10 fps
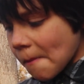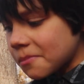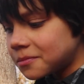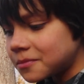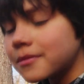
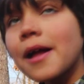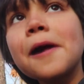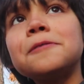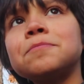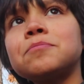going to
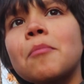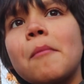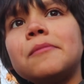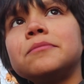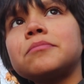throw that
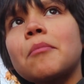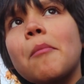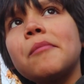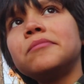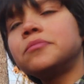half I got
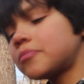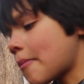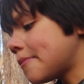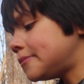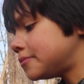hanging in the
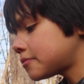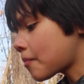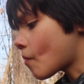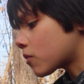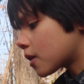smoker right now.